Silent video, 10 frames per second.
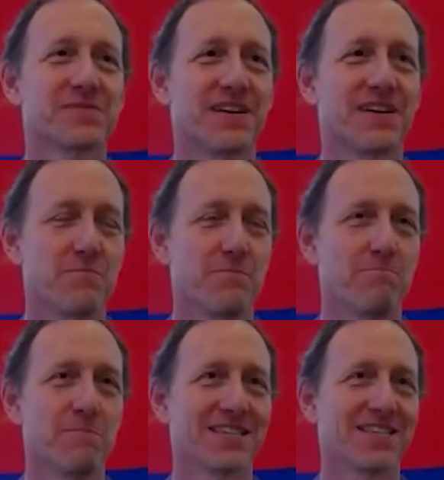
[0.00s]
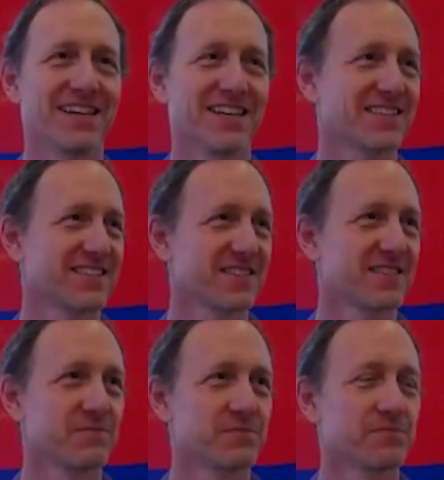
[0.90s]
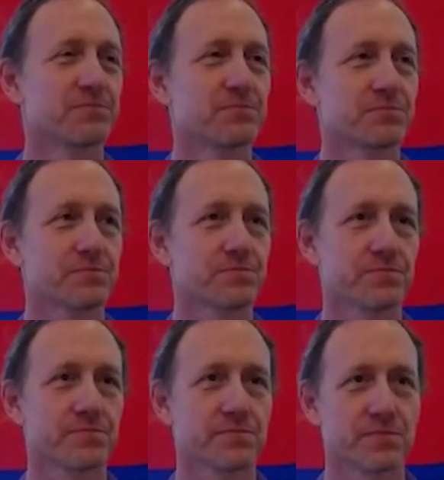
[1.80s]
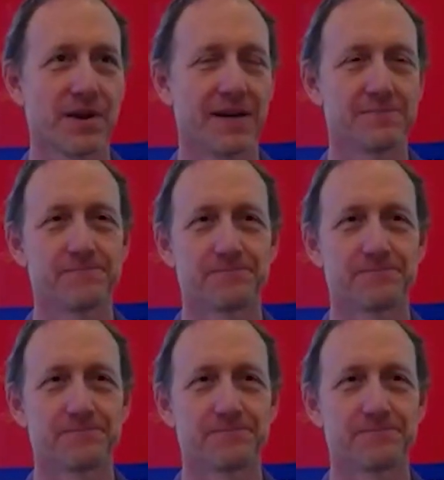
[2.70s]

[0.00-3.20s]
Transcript: of messiness right